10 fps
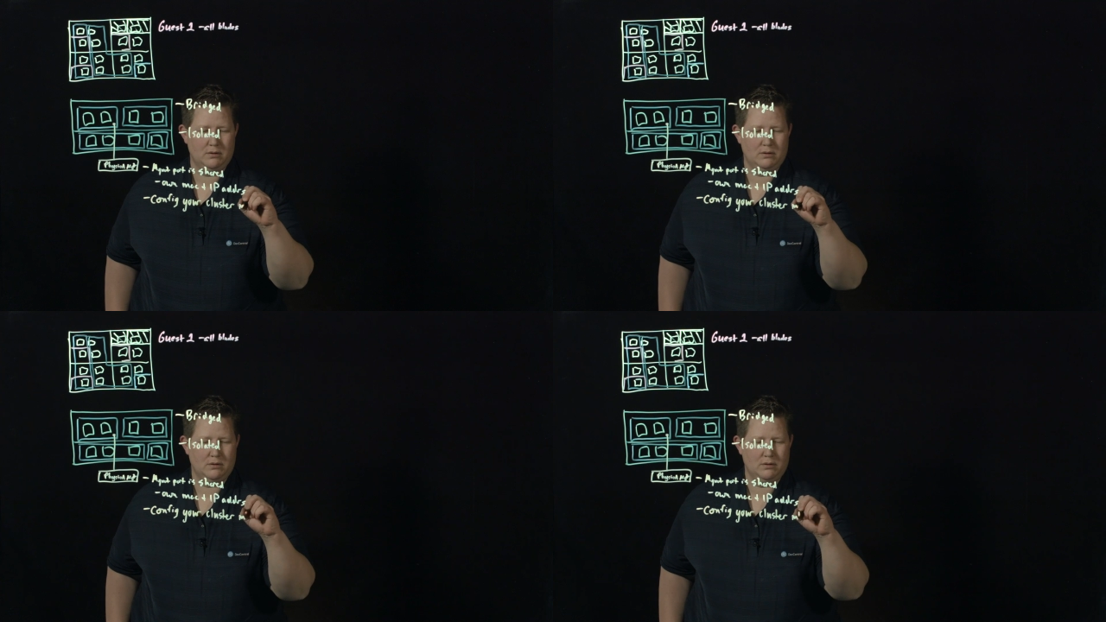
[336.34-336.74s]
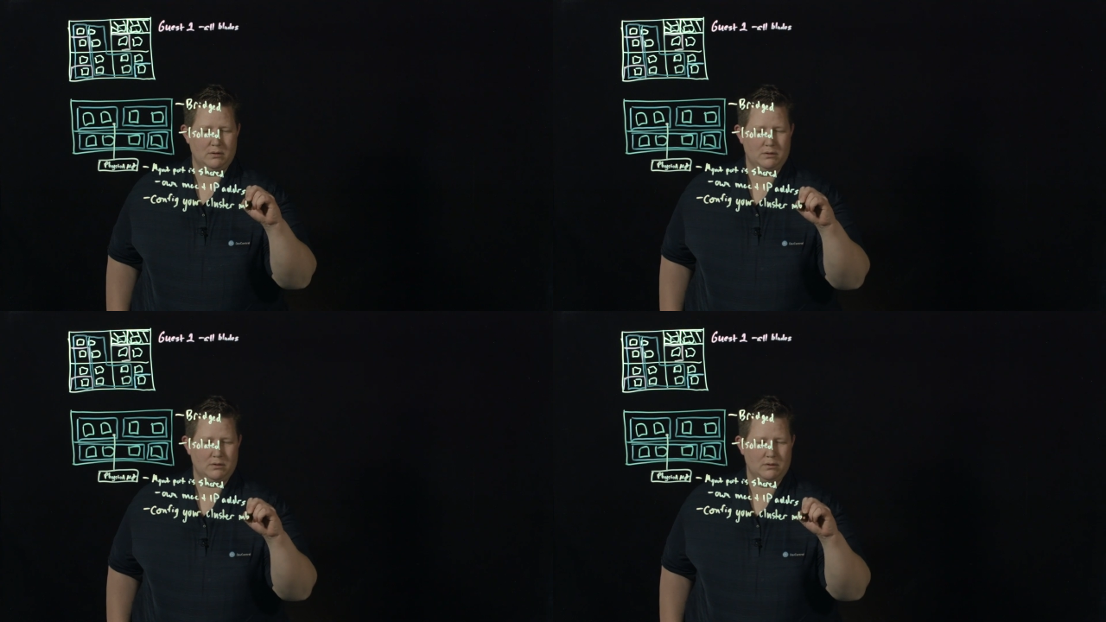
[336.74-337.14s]

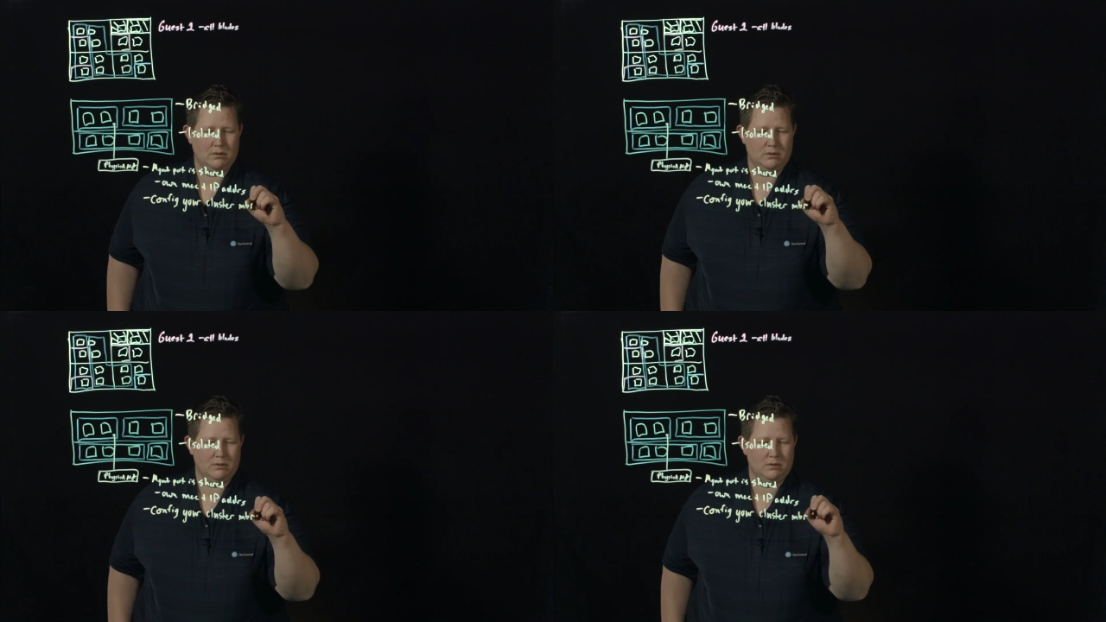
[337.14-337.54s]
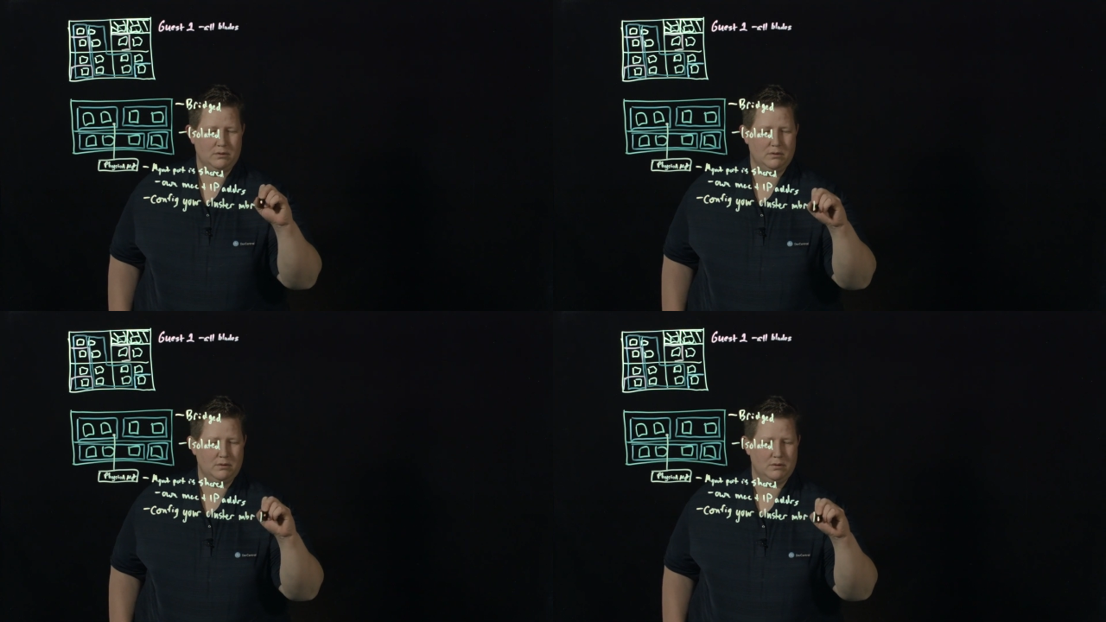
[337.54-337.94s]

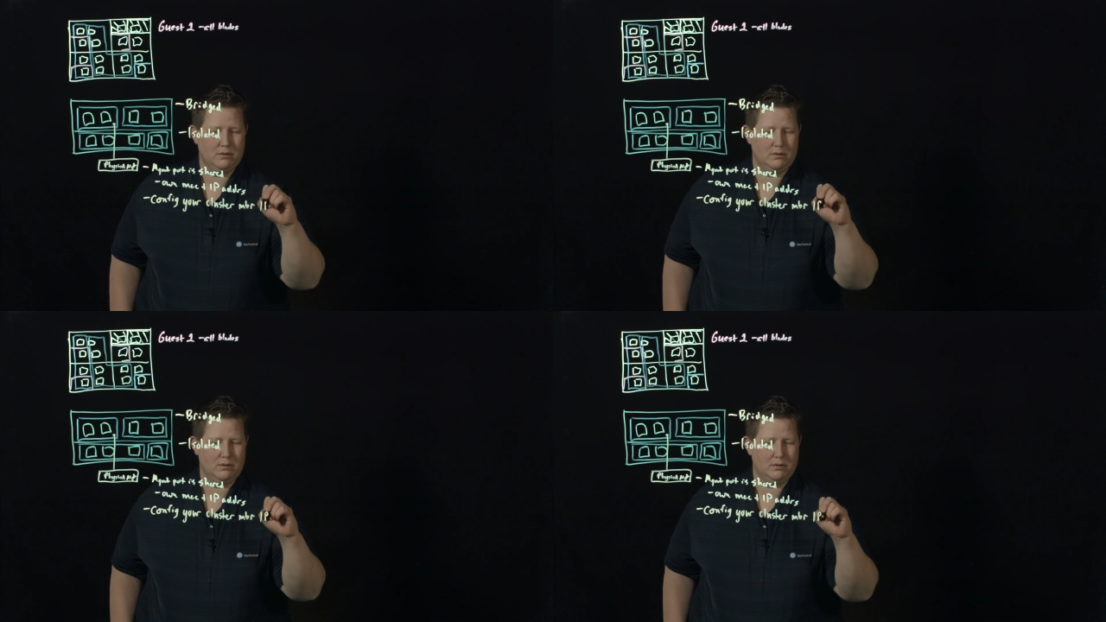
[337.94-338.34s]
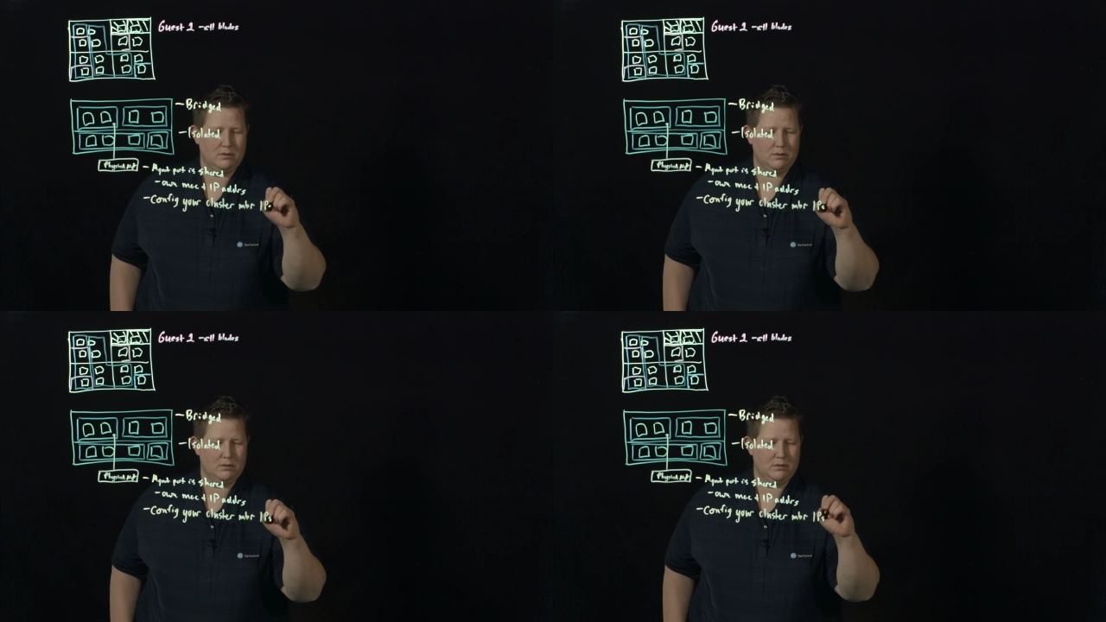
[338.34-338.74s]

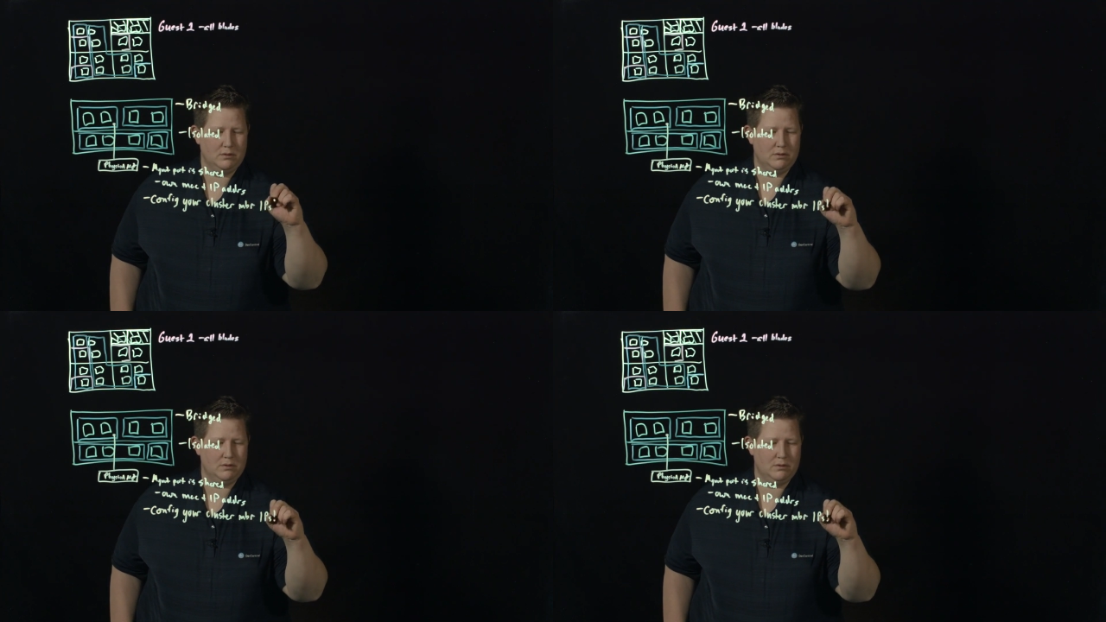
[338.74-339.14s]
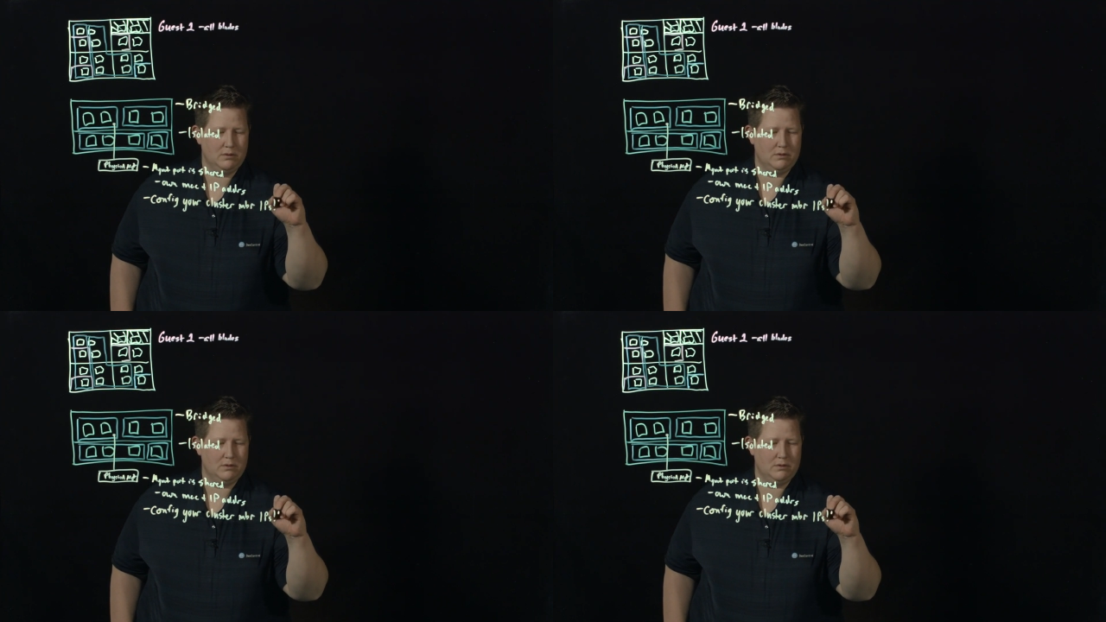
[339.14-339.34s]
(no one is talking)